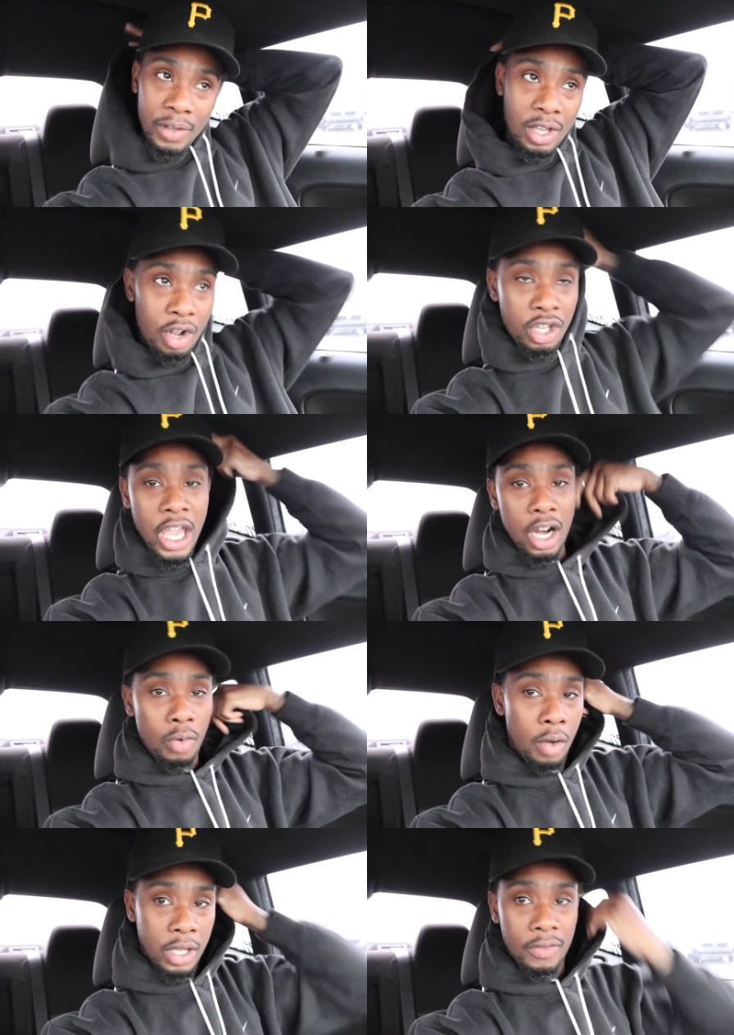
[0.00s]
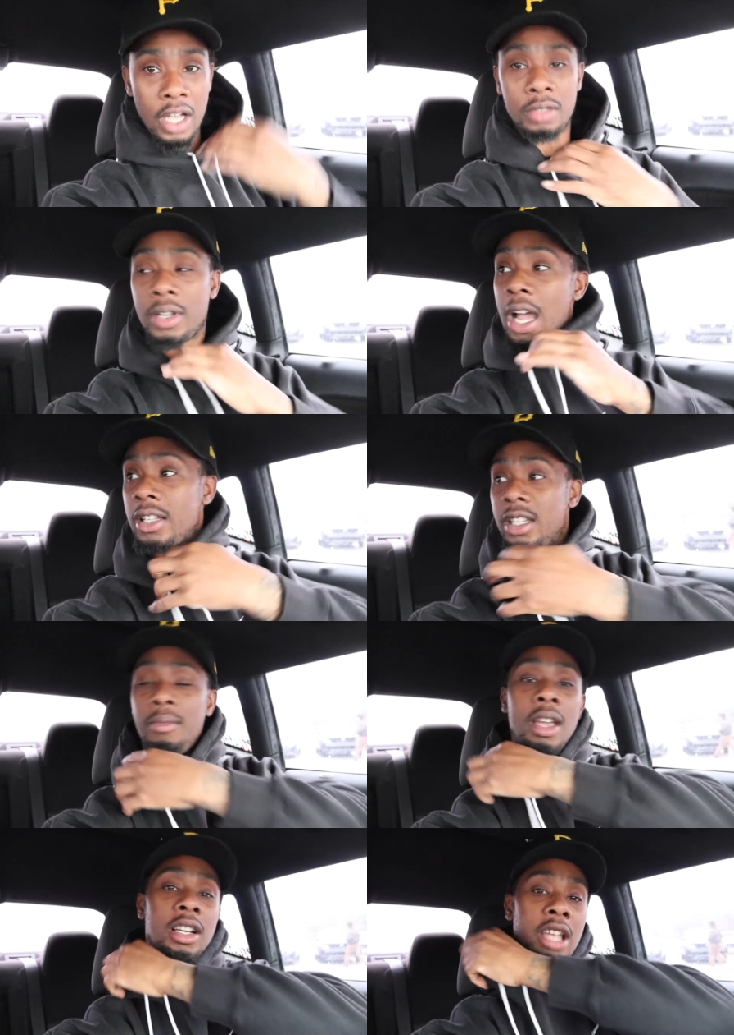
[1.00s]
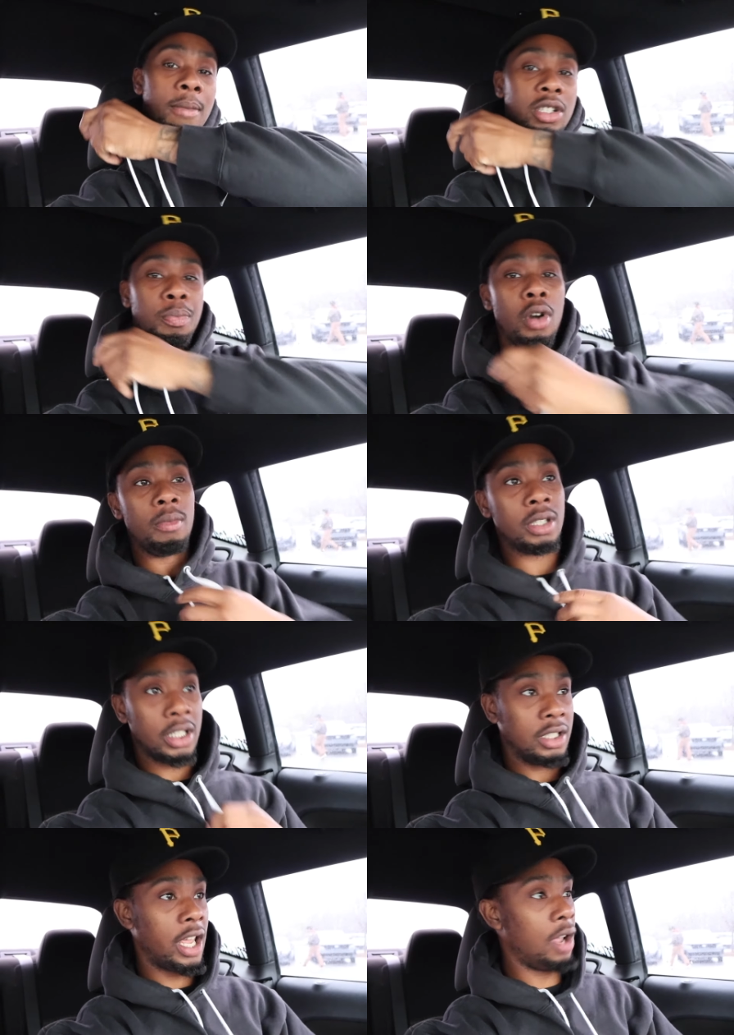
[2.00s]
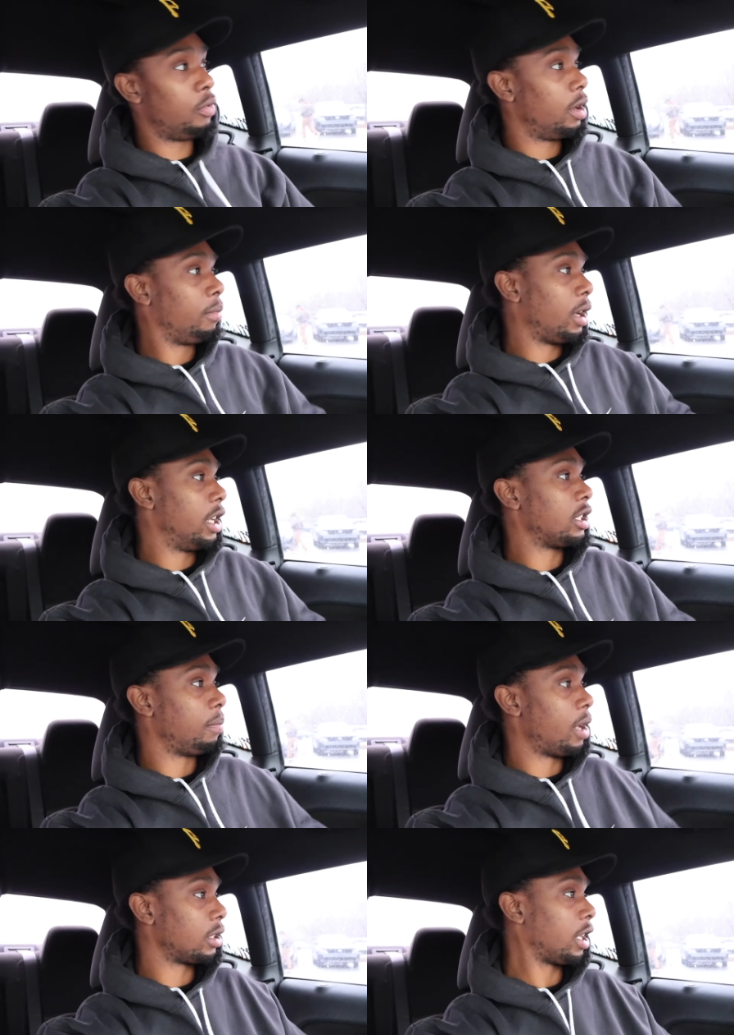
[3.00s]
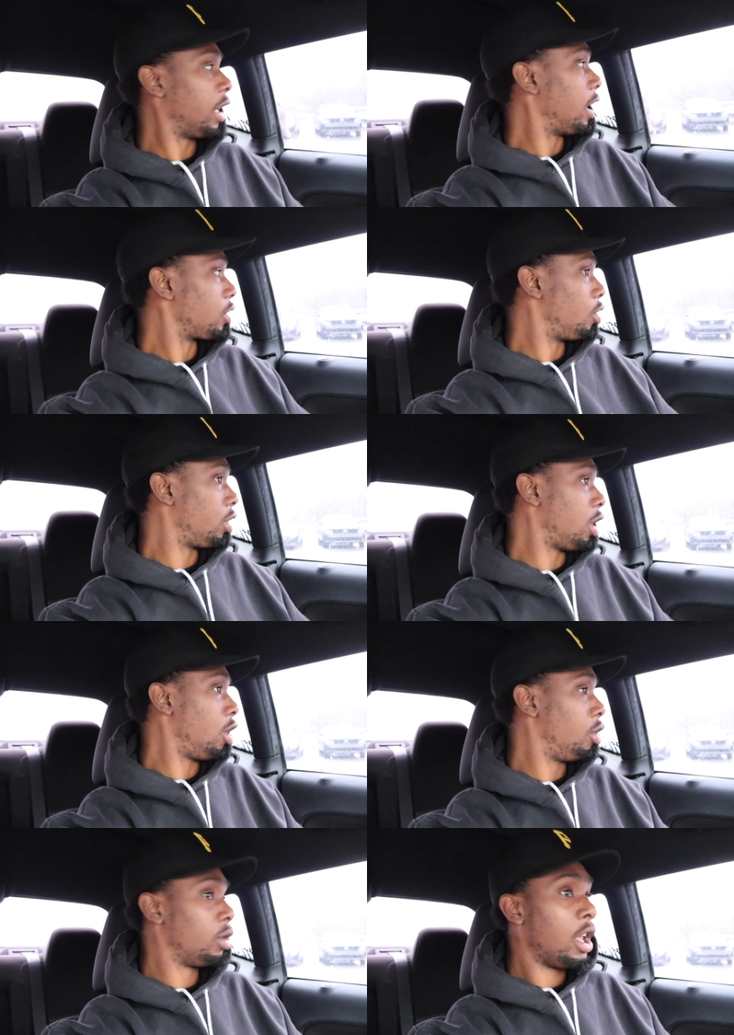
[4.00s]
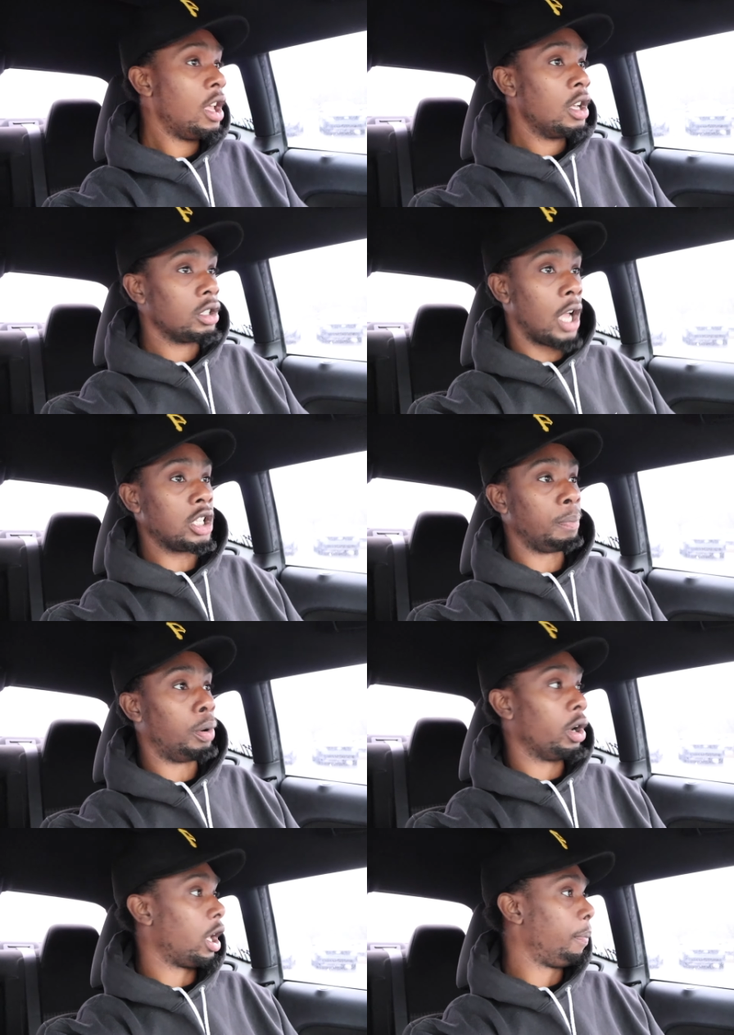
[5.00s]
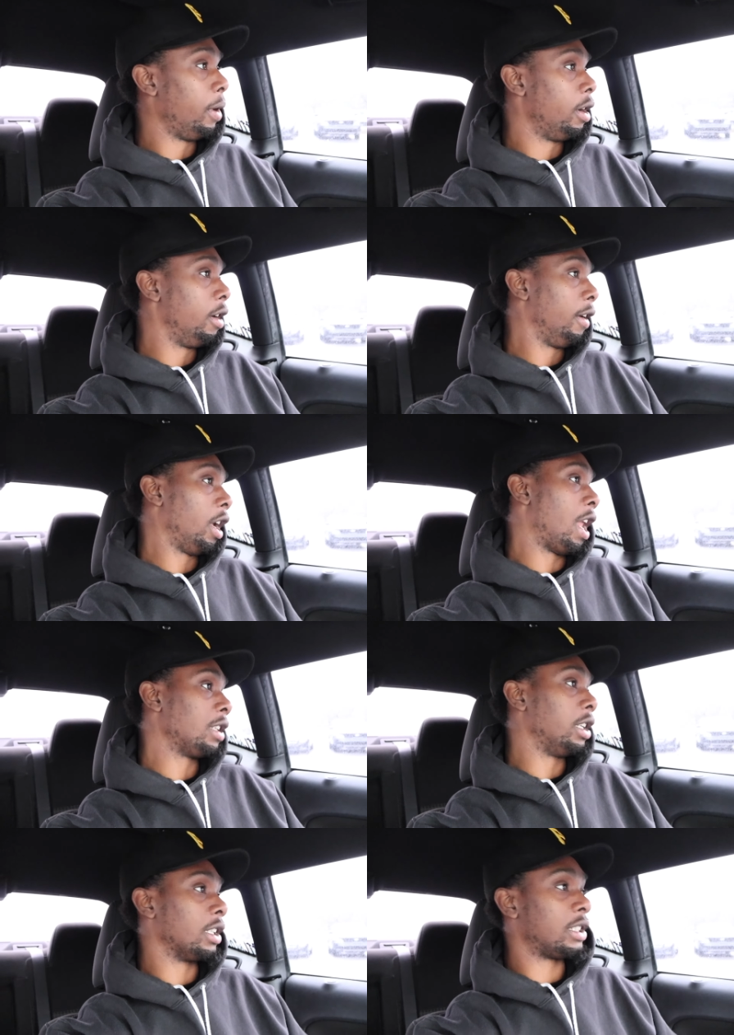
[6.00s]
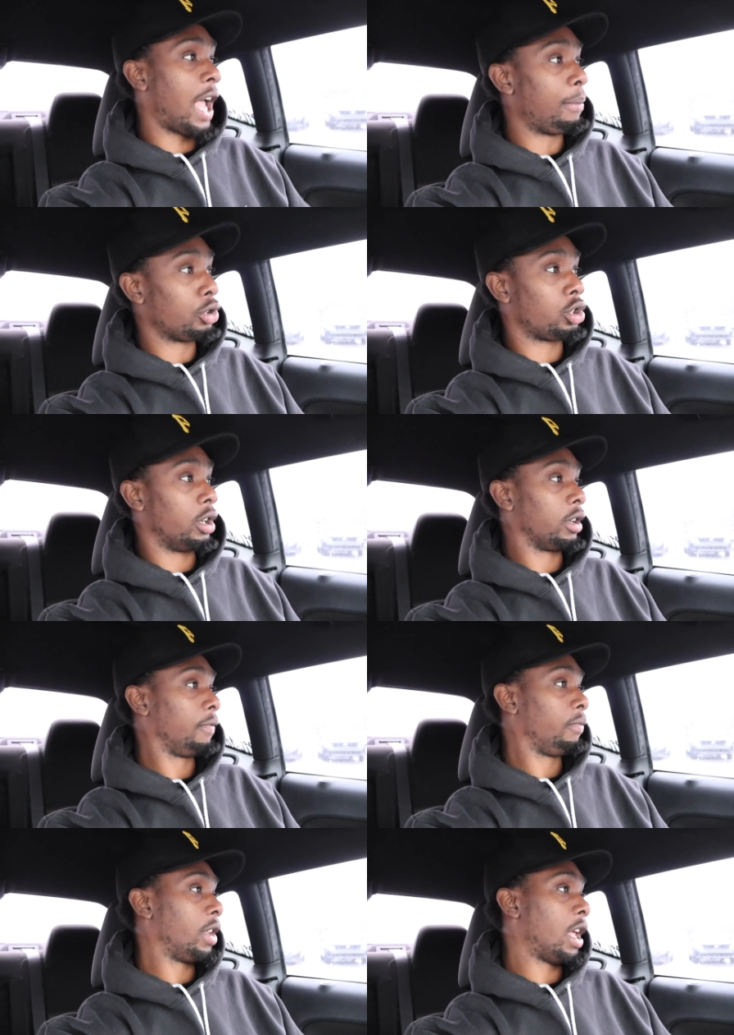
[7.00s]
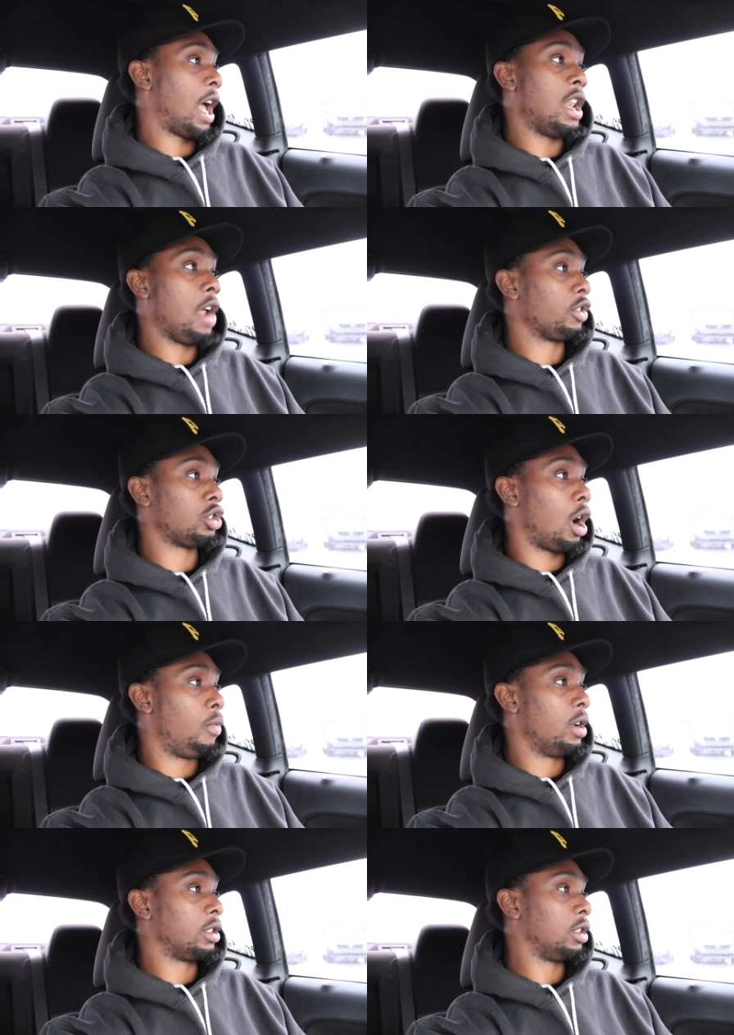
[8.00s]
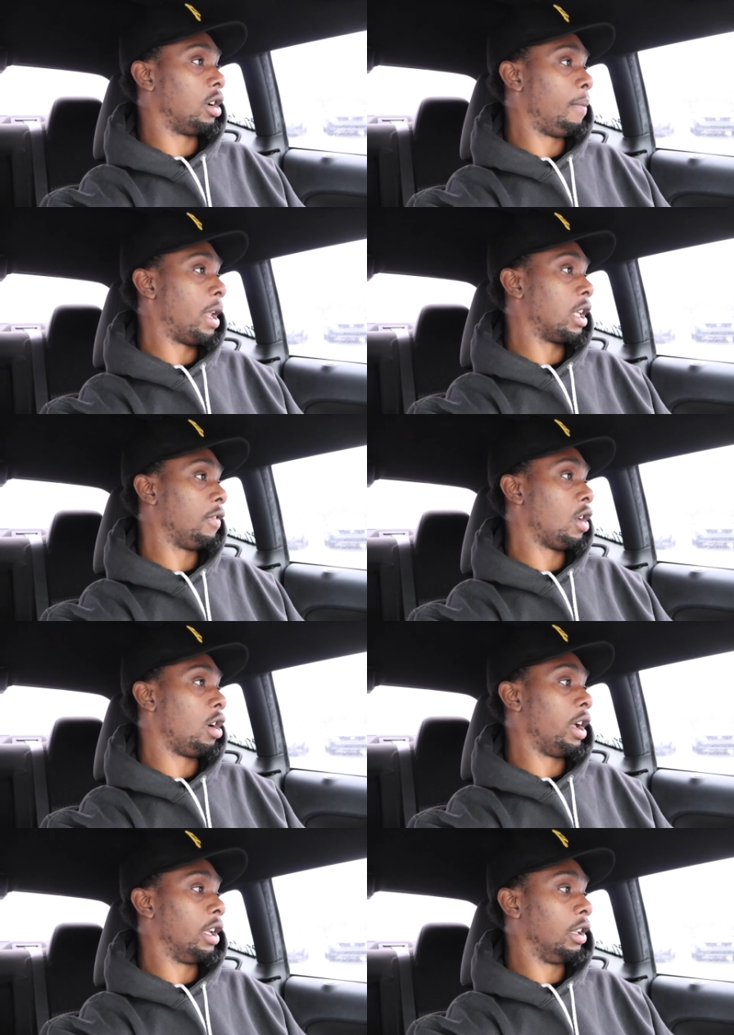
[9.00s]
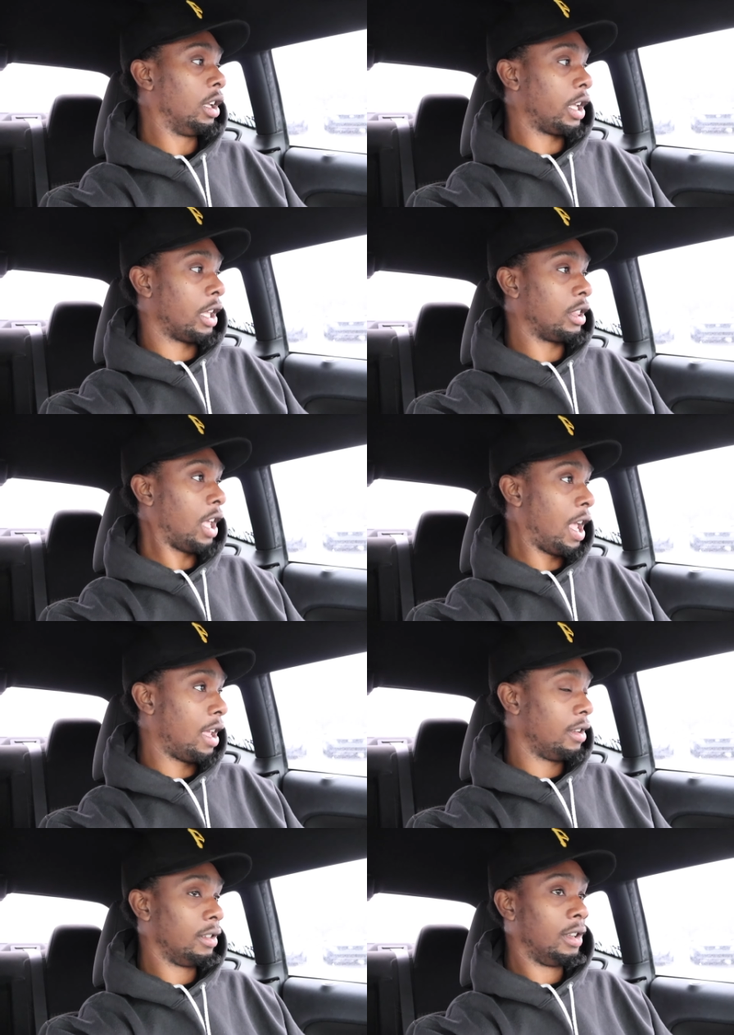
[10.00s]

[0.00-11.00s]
You know, you can't go wrong giving y'all some content, man, because y'all been supporting me since day one, bro, and it's the best thing that's going on. So I just pulled up here, and I see a Cybertruck. I never saw one, so I'm about to give y'all a look at that.